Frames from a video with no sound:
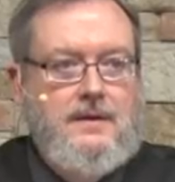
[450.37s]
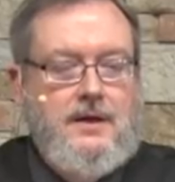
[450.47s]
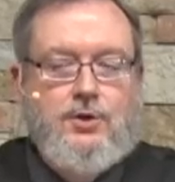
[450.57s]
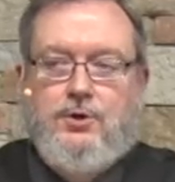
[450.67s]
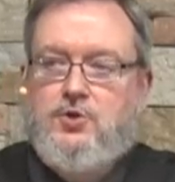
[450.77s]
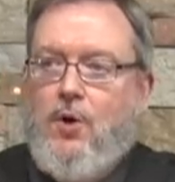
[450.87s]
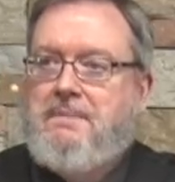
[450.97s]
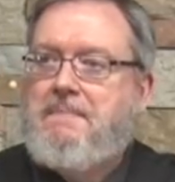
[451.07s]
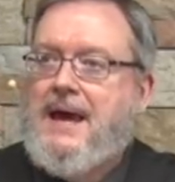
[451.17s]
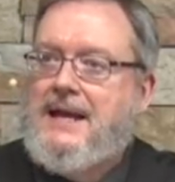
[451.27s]
And there was
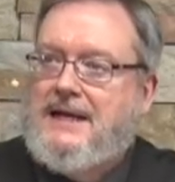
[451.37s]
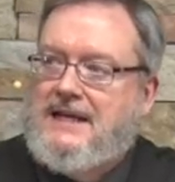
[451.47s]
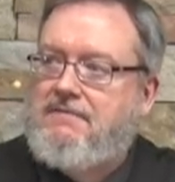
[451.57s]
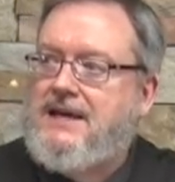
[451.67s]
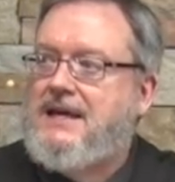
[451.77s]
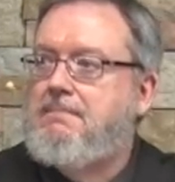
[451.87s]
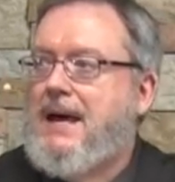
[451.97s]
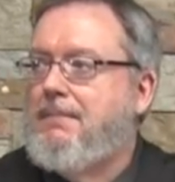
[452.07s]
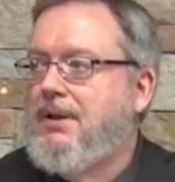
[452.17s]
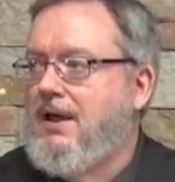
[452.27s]
one man living in
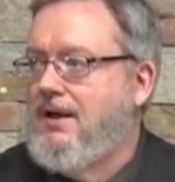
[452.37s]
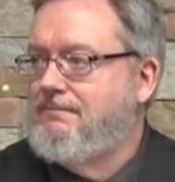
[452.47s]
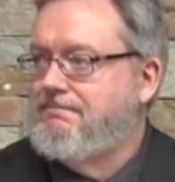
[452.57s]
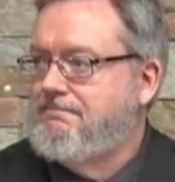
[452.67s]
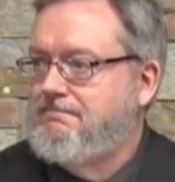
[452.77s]
Babylon.